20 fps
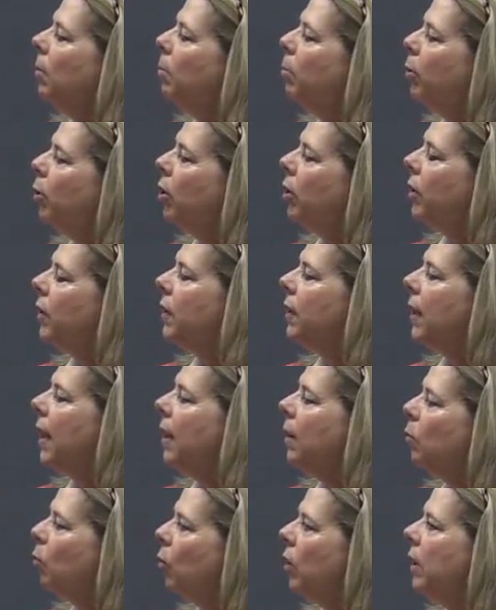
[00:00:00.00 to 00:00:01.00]
books
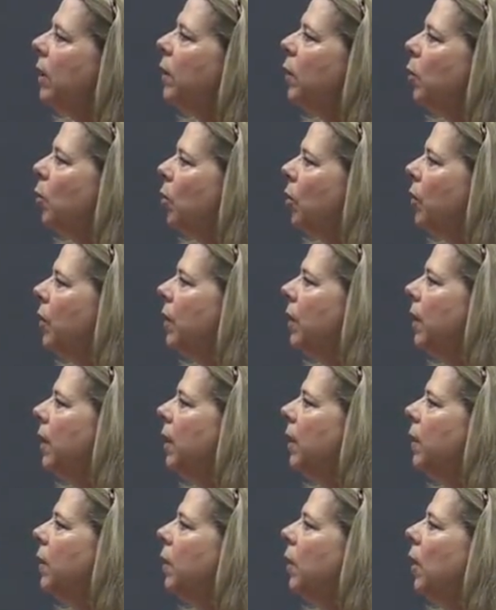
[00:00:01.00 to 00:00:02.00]
and
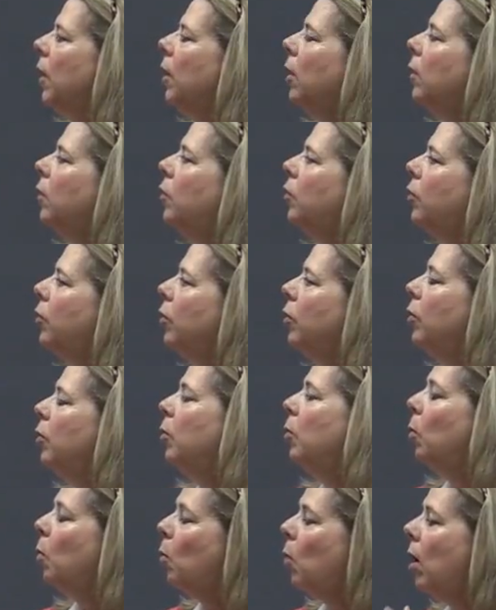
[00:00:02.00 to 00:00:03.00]
resources
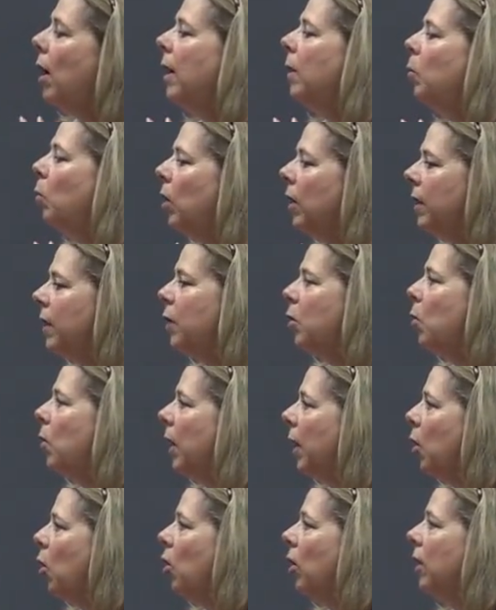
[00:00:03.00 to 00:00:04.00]
to, one, what's
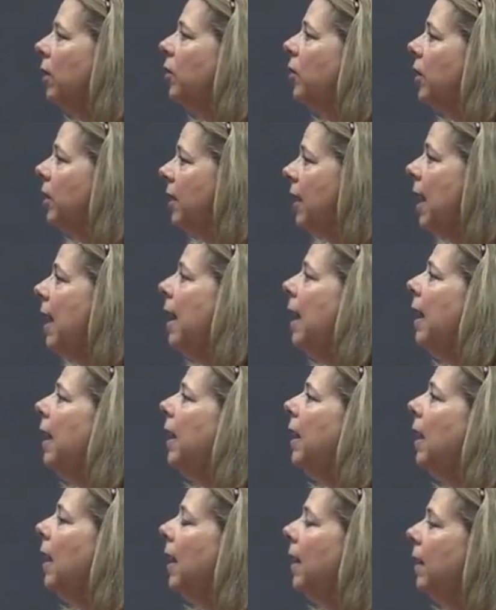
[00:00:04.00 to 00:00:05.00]
going on
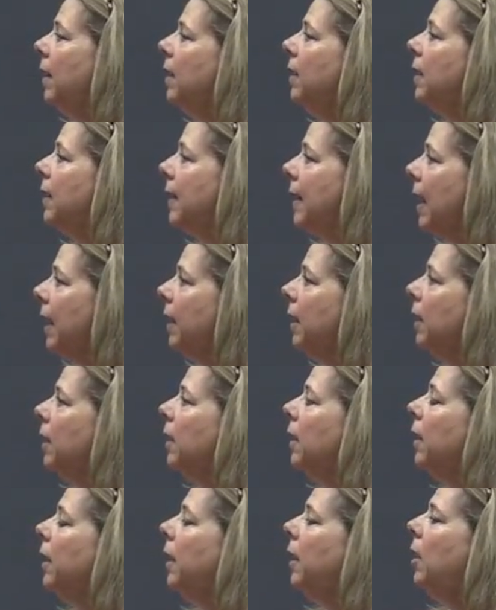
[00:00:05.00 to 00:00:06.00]
today, and then
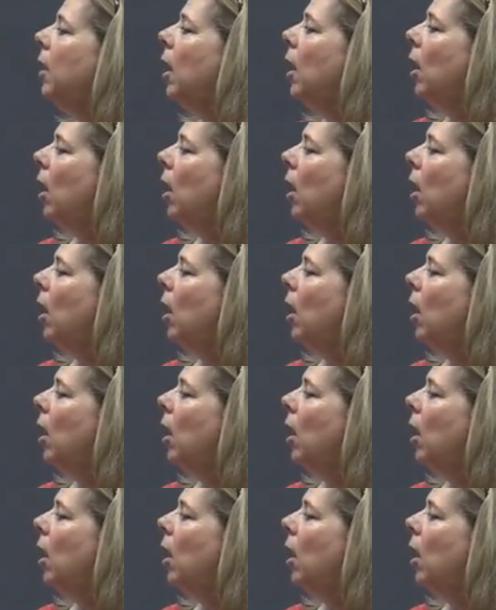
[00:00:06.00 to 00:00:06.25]
secondly,